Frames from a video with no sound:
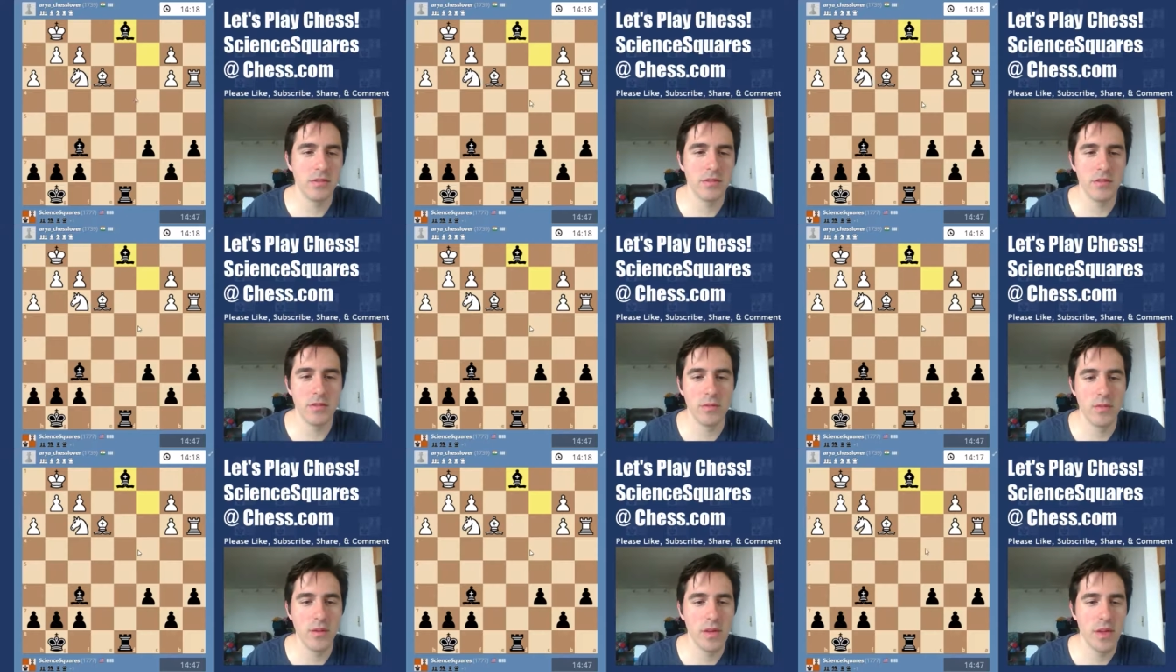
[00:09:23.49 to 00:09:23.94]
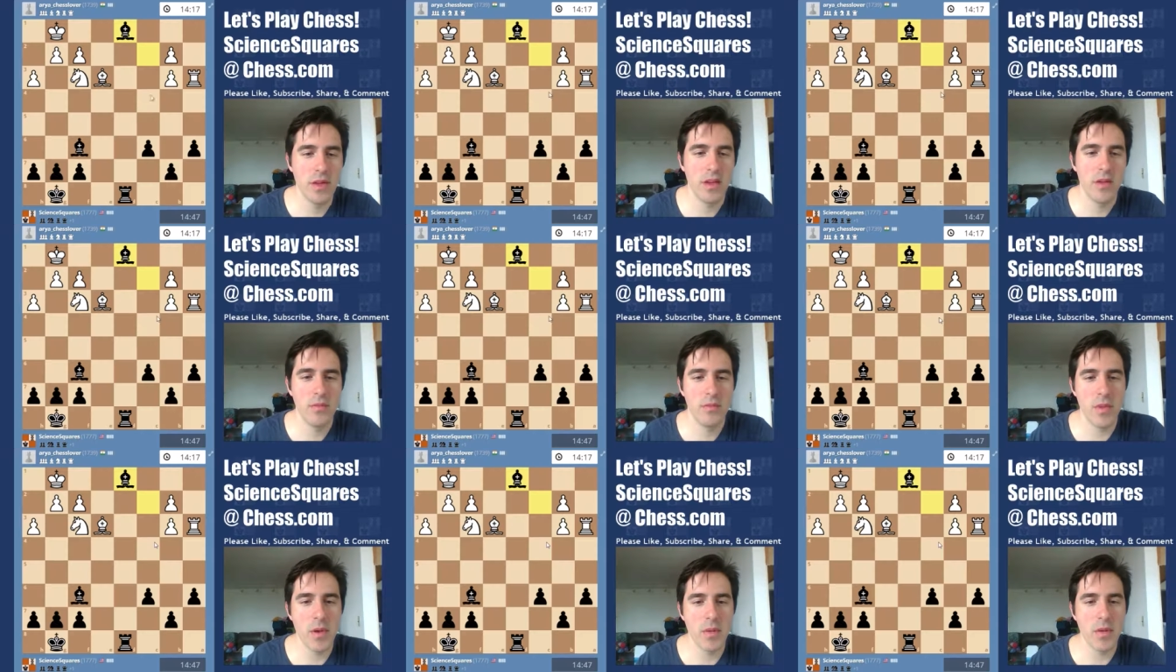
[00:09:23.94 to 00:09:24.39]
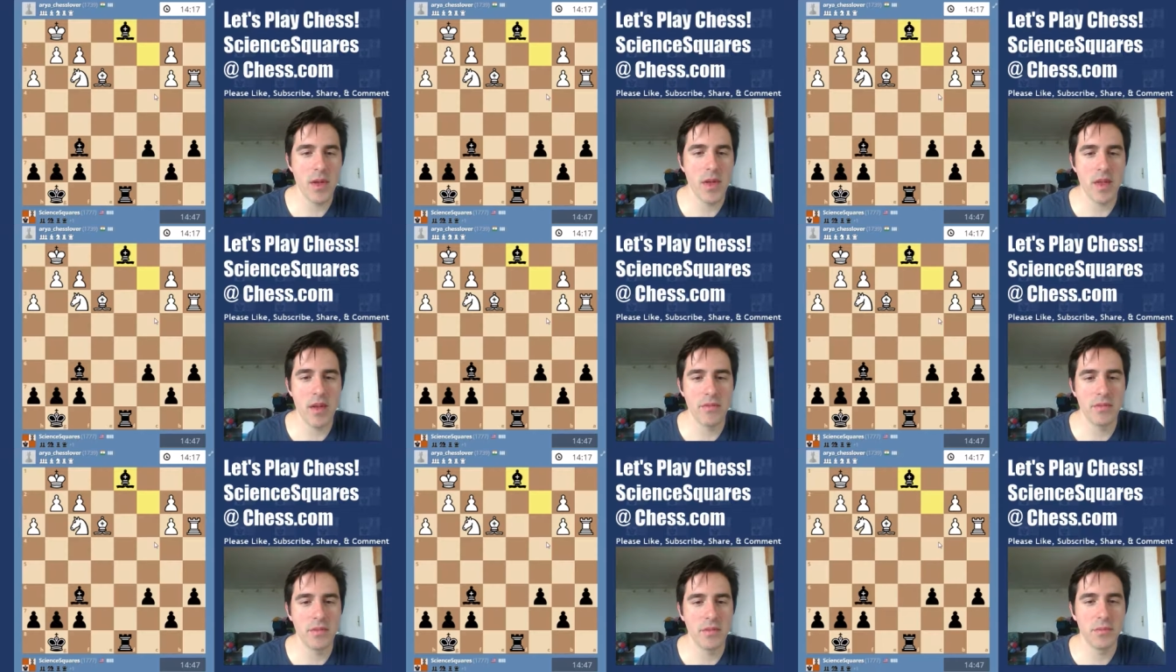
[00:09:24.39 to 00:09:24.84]
So maybe I
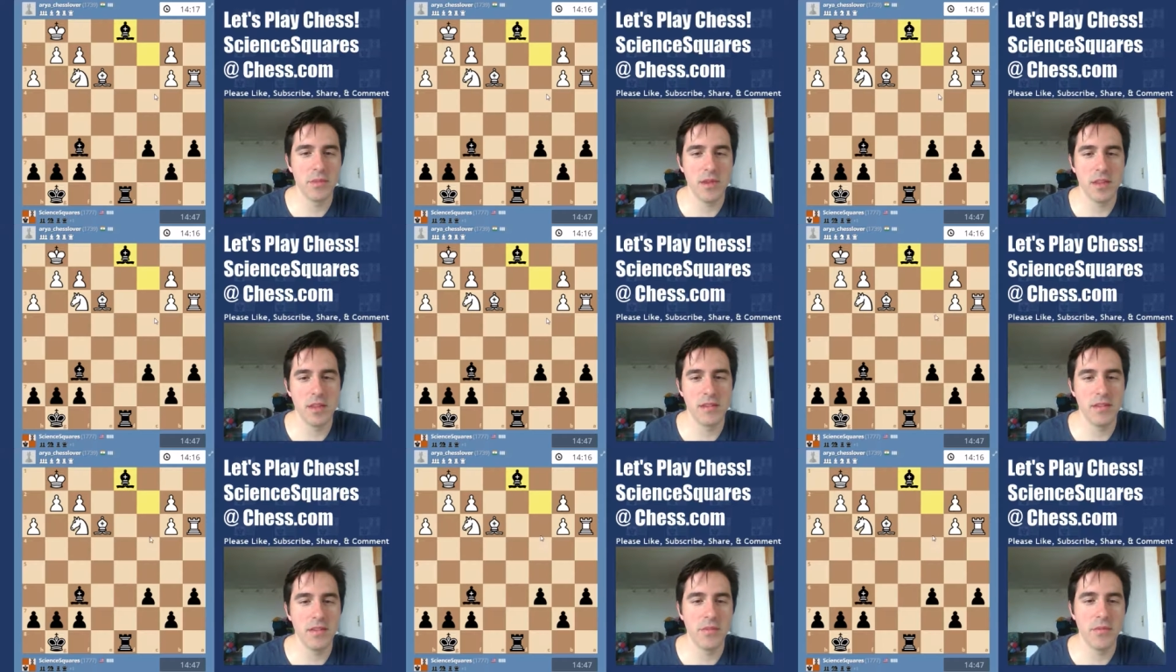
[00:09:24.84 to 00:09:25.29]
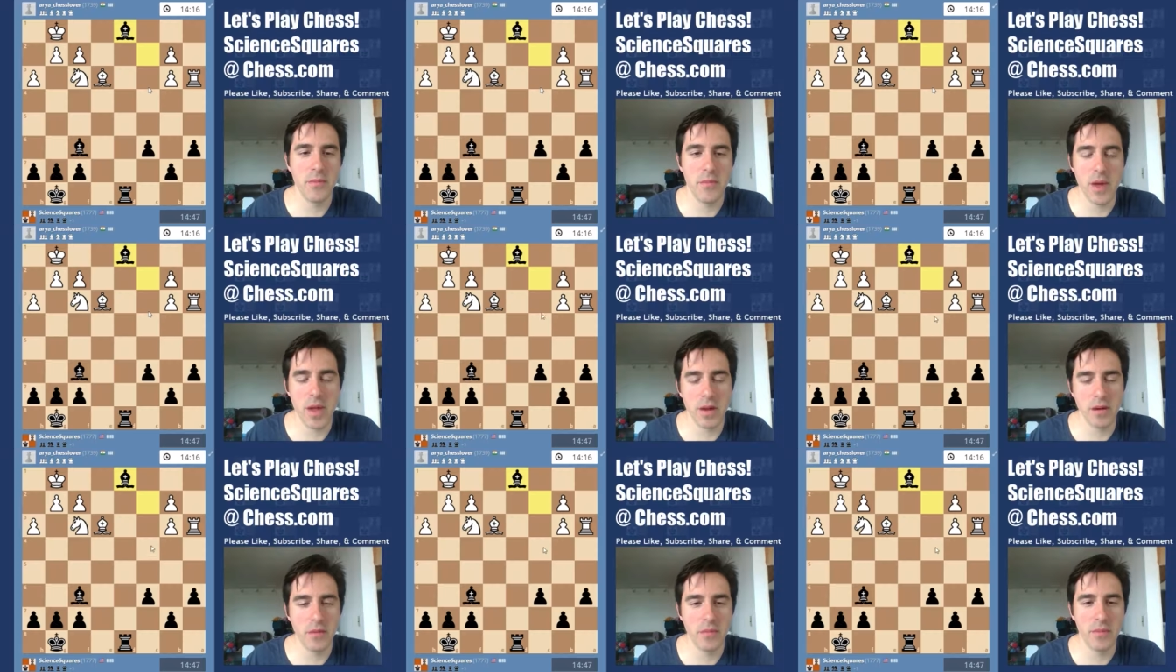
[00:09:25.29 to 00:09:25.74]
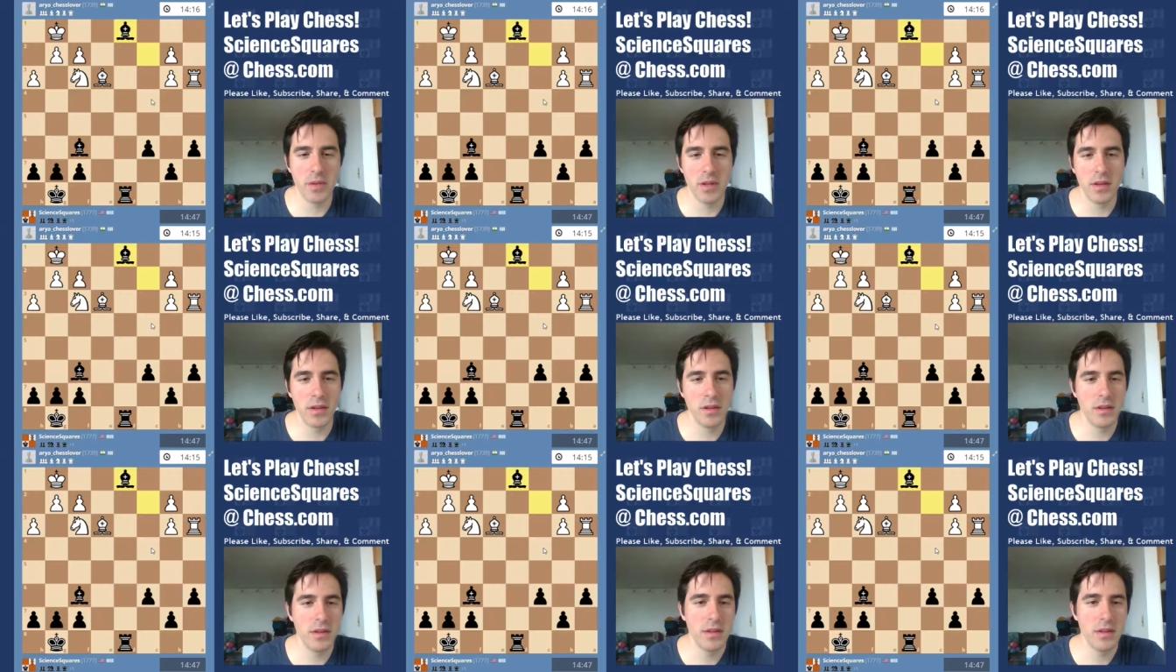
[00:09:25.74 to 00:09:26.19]
have something that's even better,
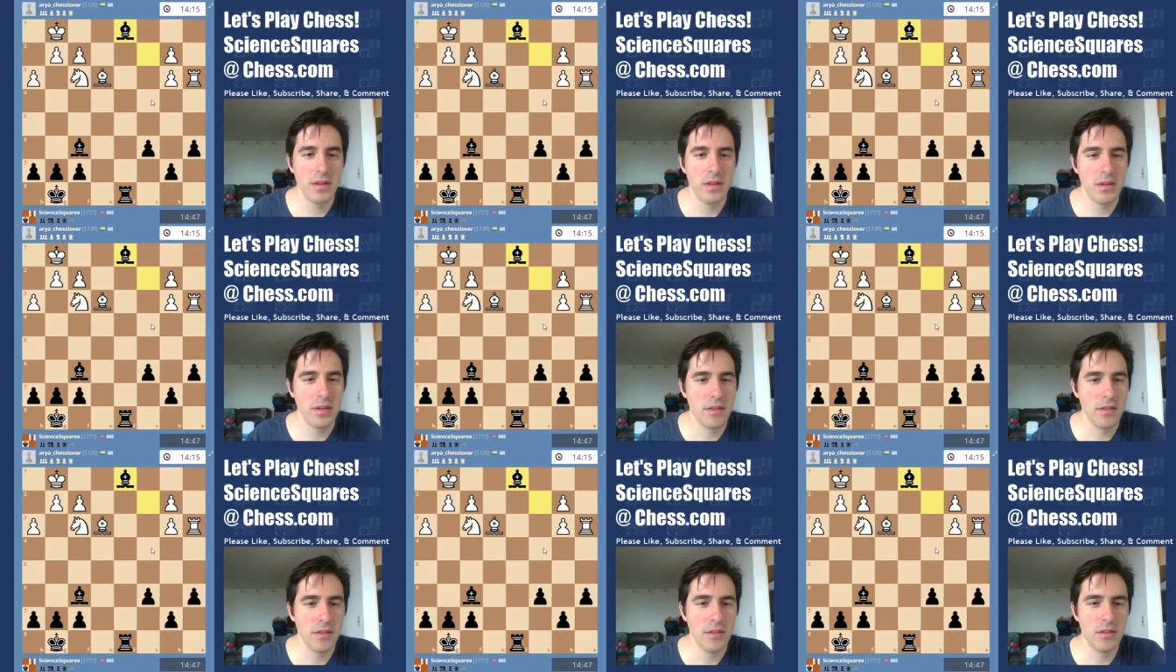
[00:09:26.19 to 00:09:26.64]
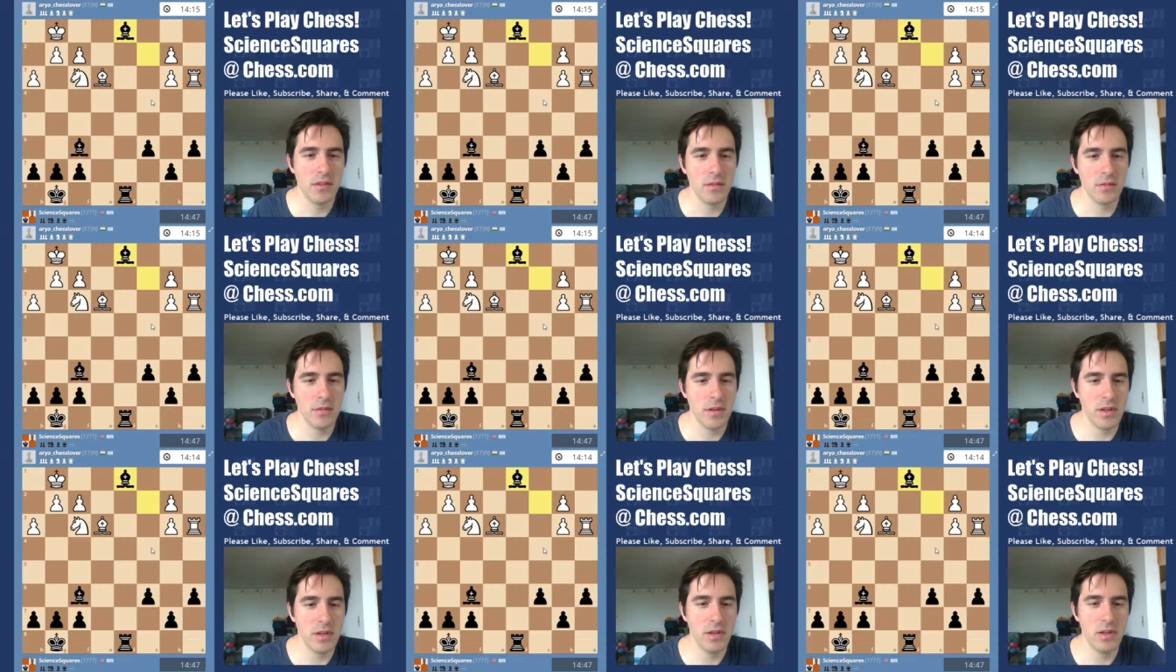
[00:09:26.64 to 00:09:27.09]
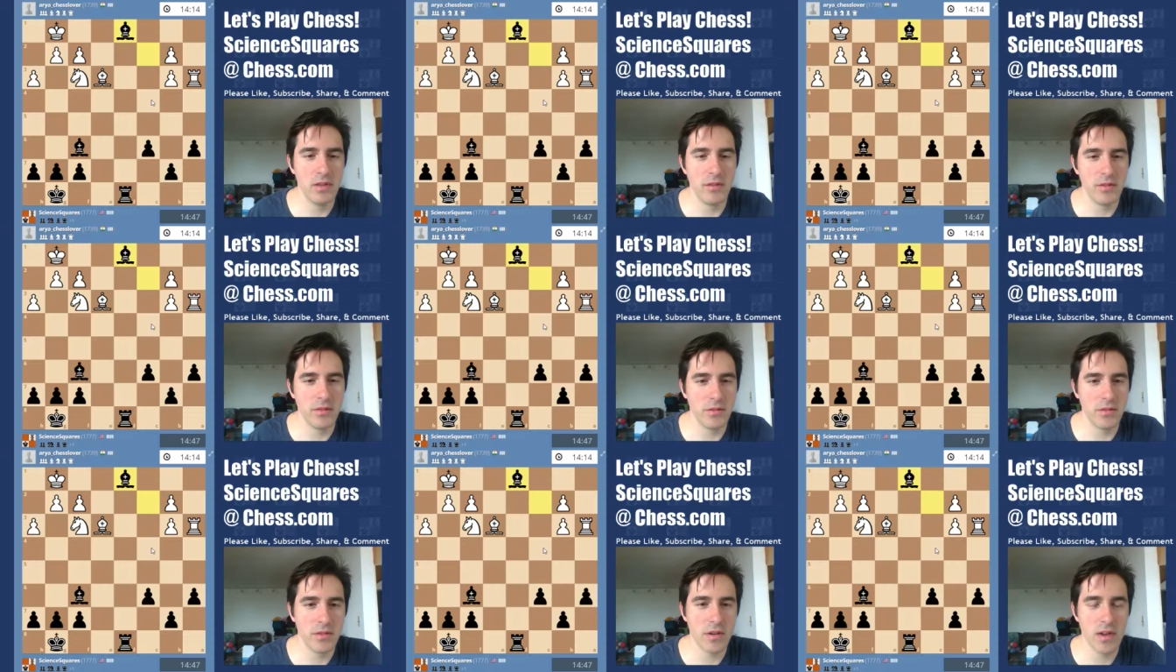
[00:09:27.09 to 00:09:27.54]
but there's no need to
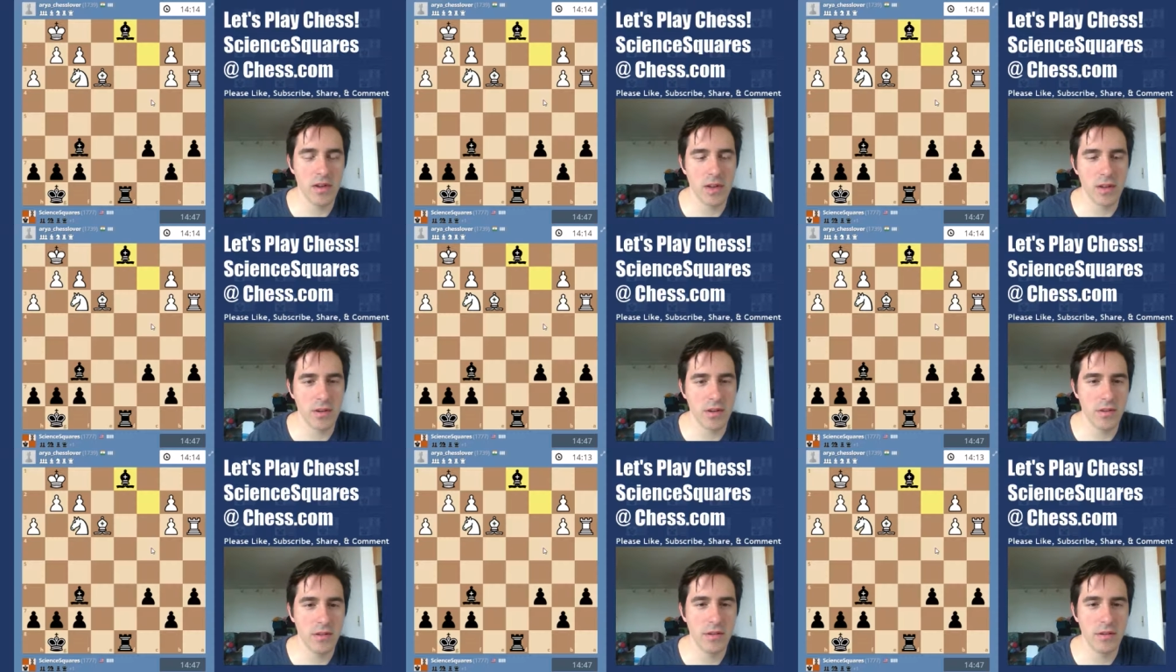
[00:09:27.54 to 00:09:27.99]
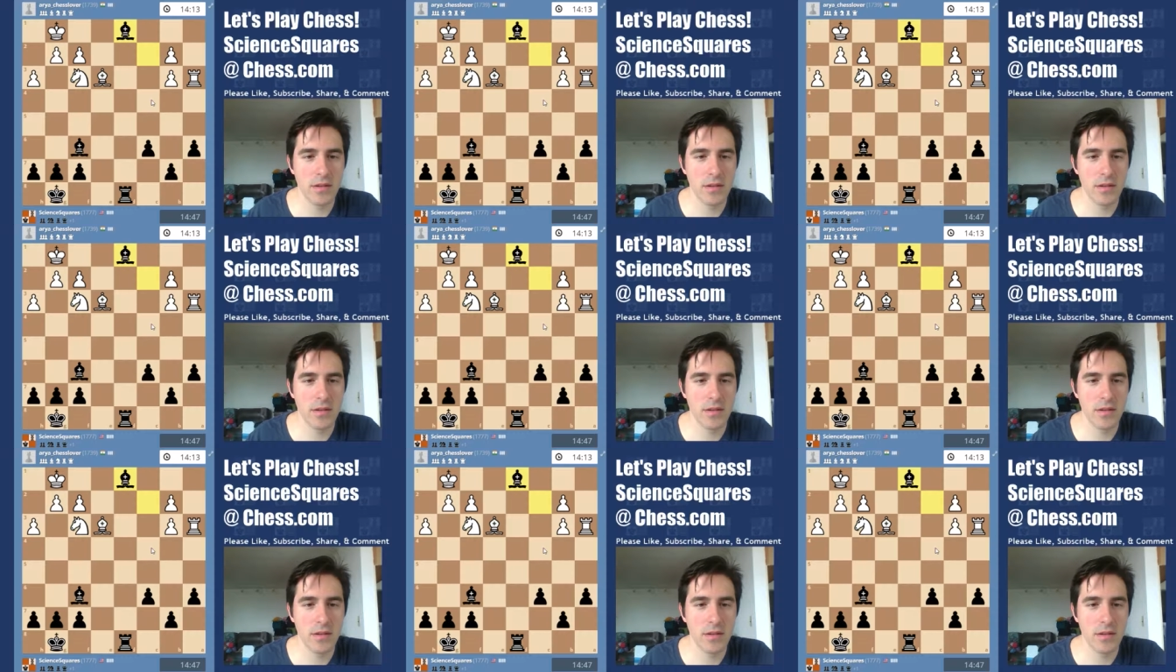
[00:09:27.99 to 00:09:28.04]
even try it.